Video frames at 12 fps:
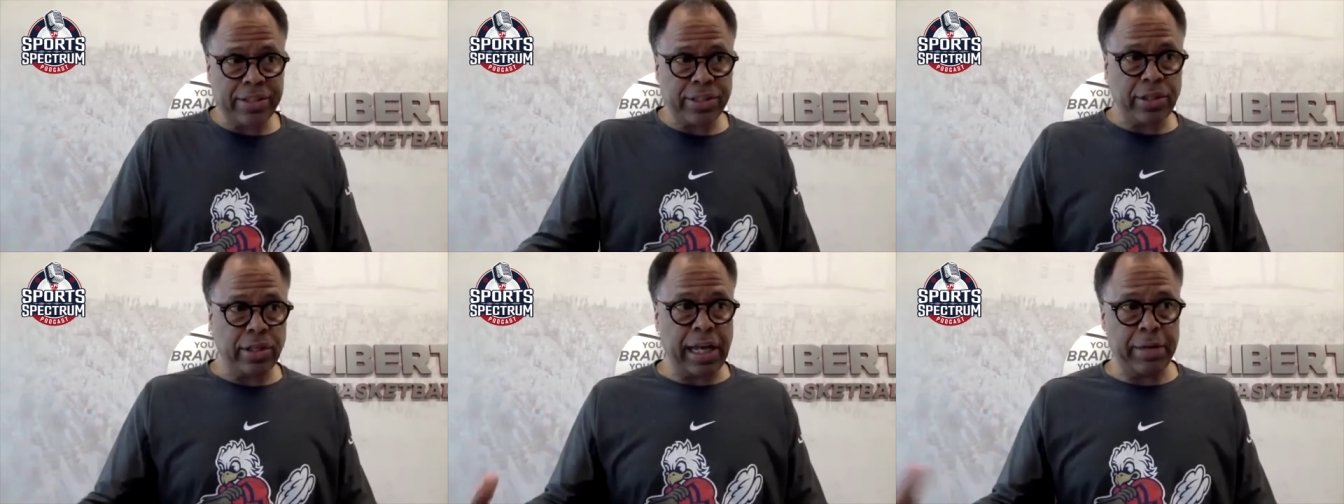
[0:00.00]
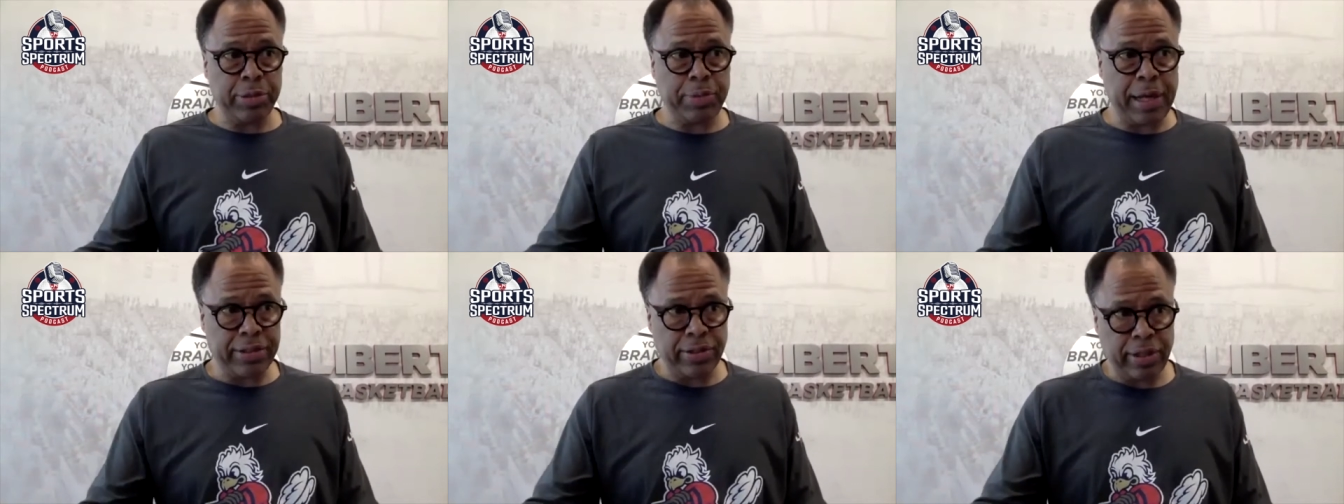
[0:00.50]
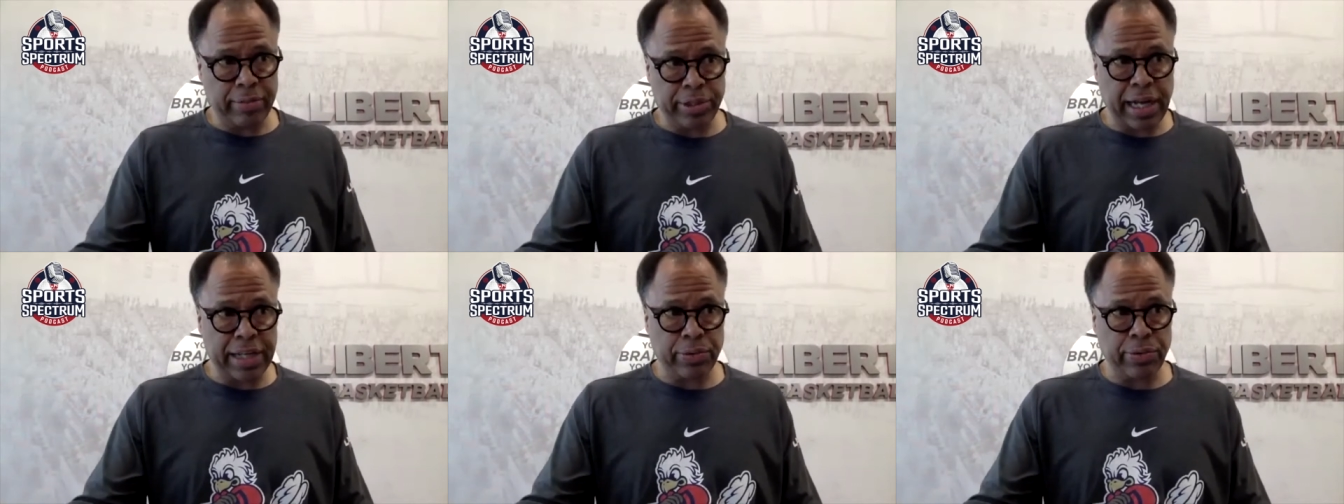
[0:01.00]
campus pastor named
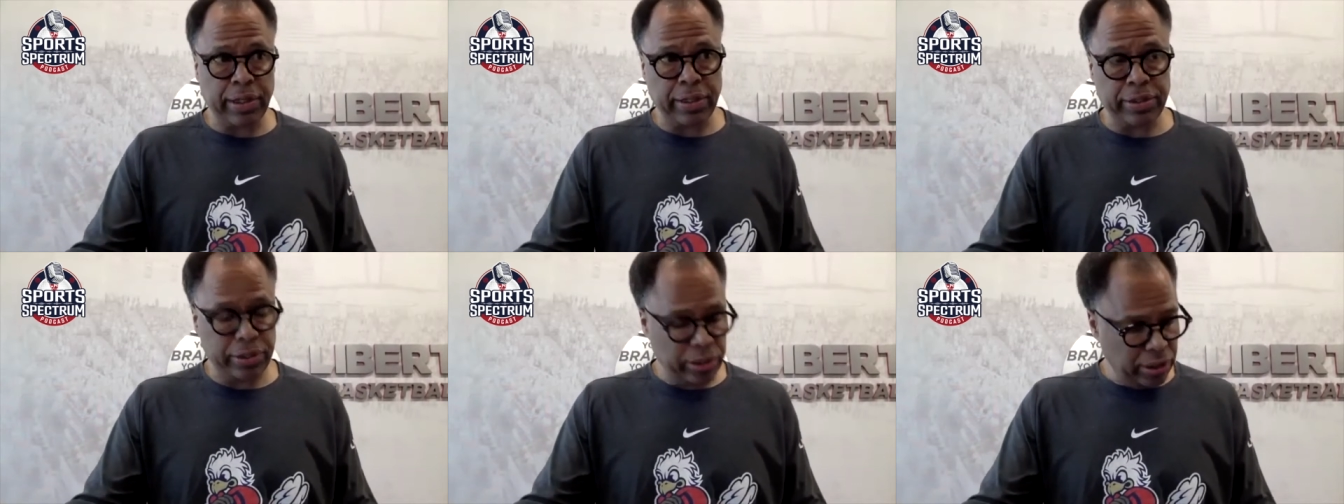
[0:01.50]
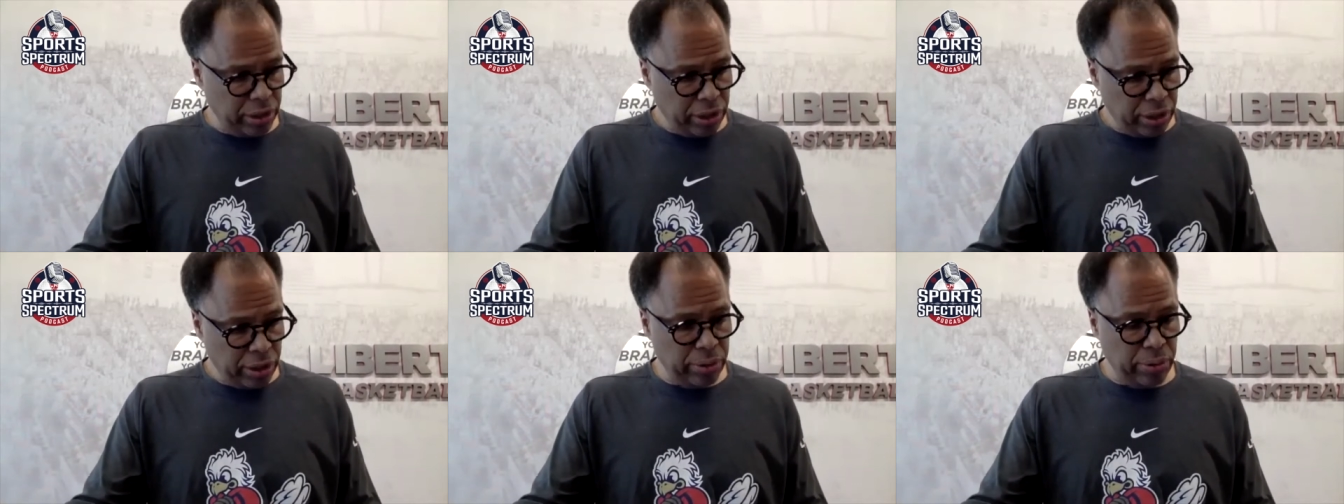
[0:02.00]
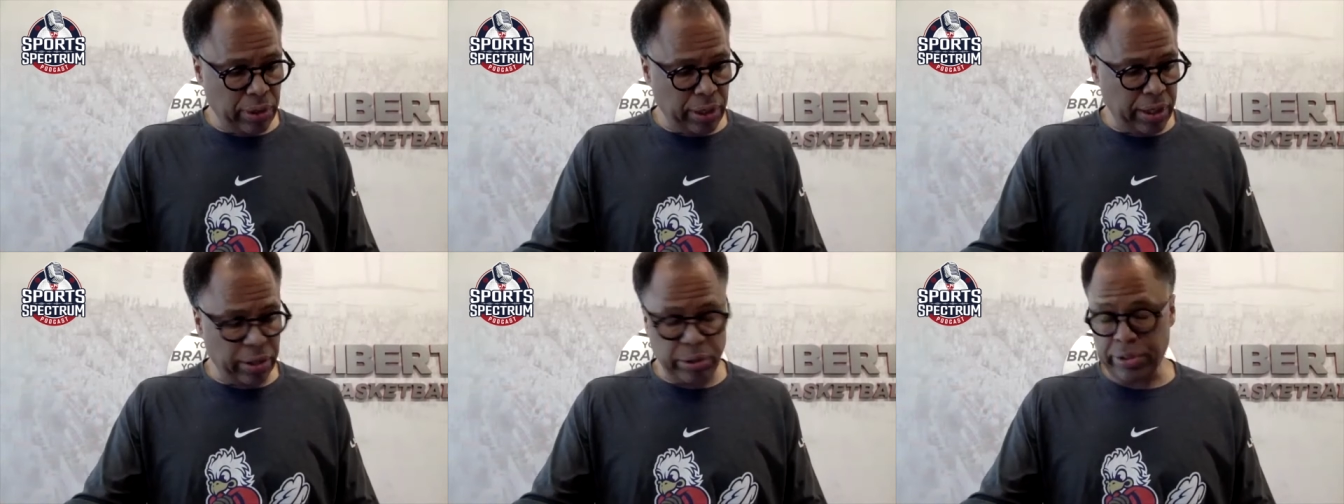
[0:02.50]
Josh Rutledge,
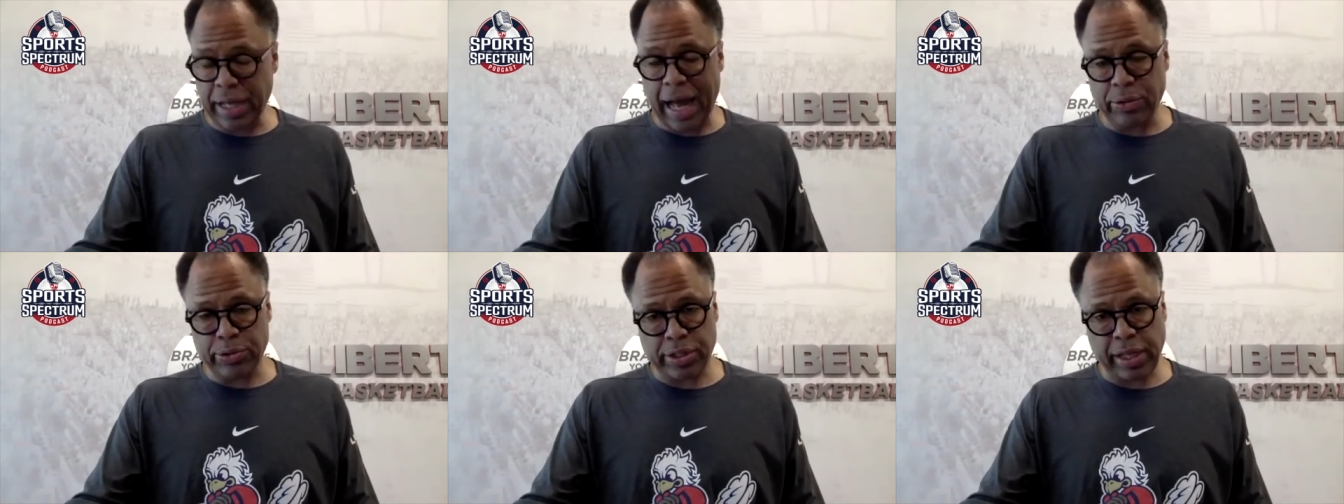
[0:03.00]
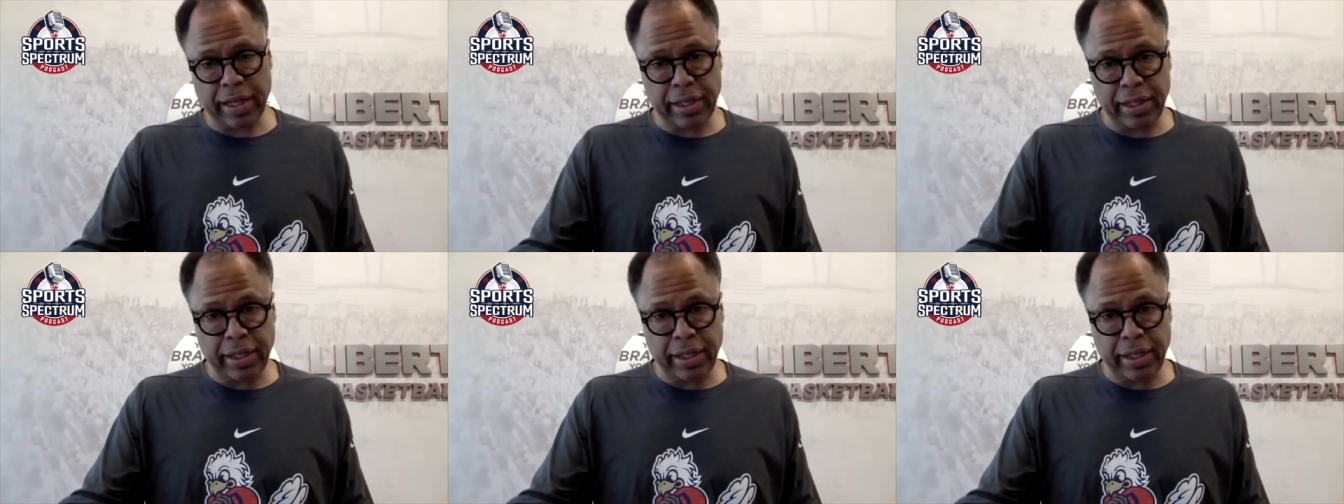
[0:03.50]
who's outstanding.